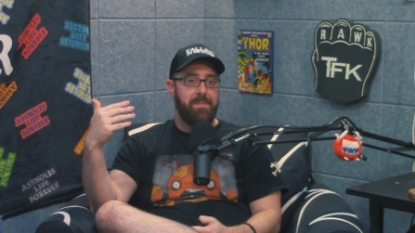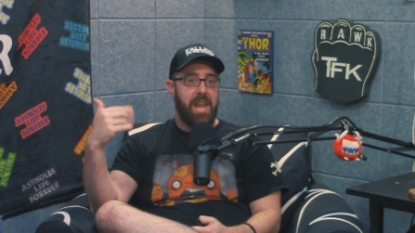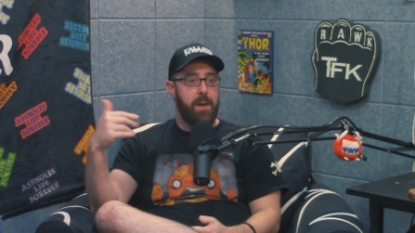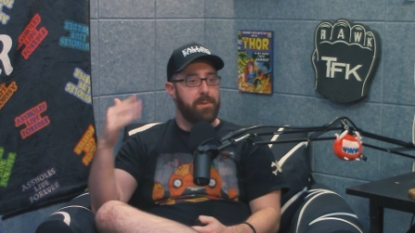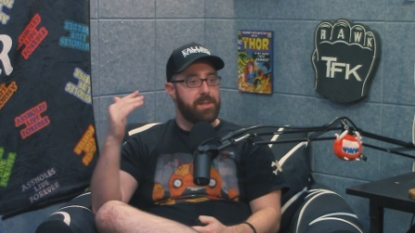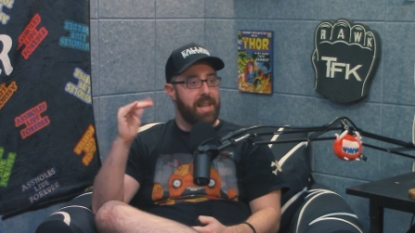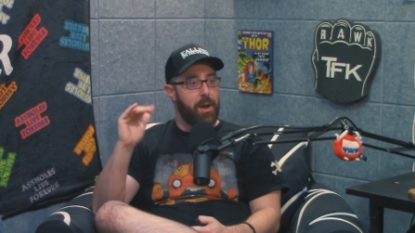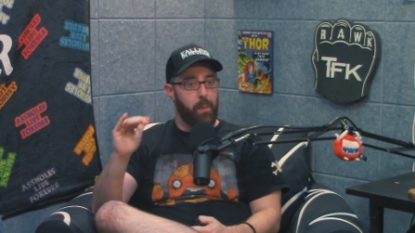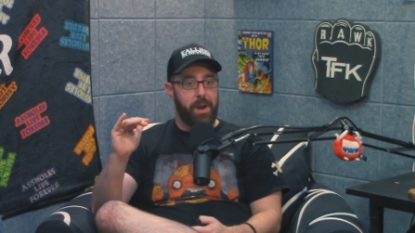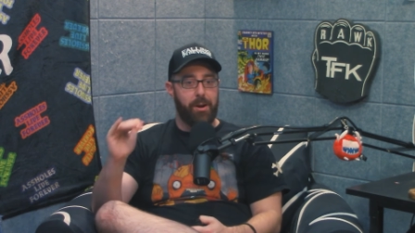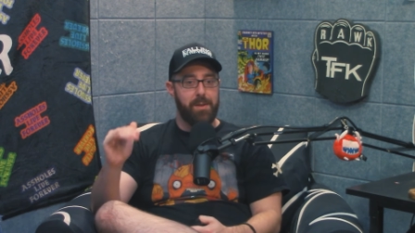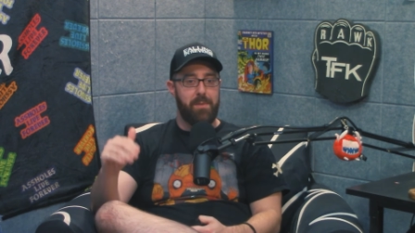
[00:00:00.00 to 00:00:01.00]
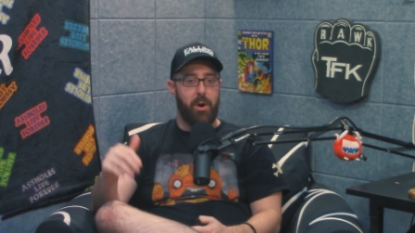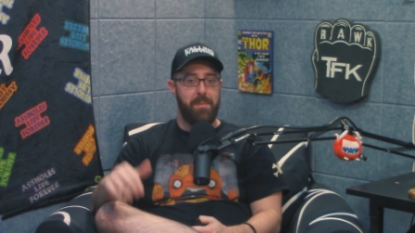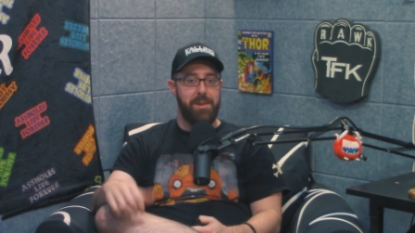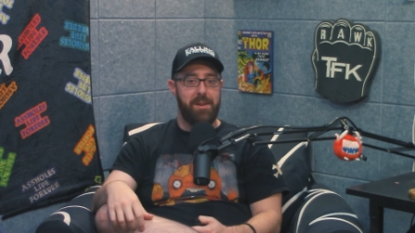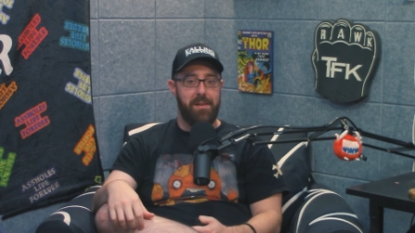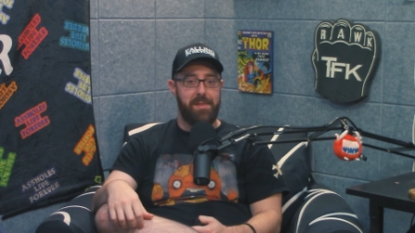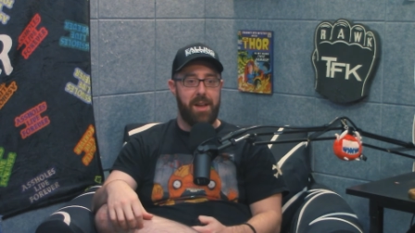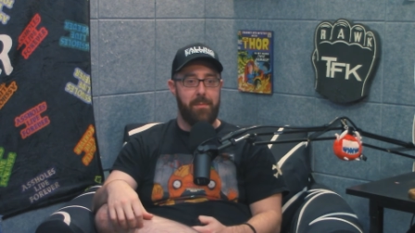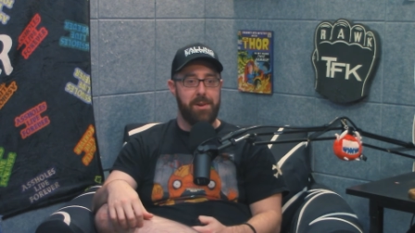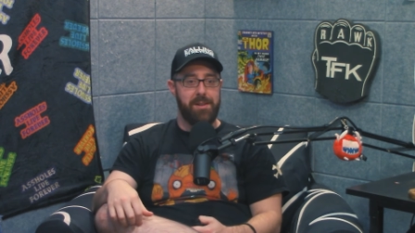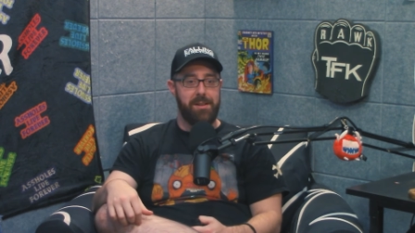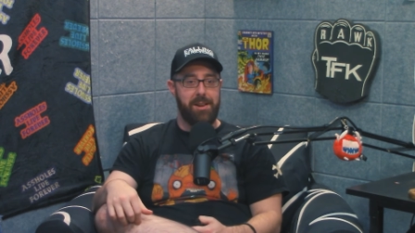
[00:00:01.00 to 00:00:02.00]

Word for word: it was that weird moment of that when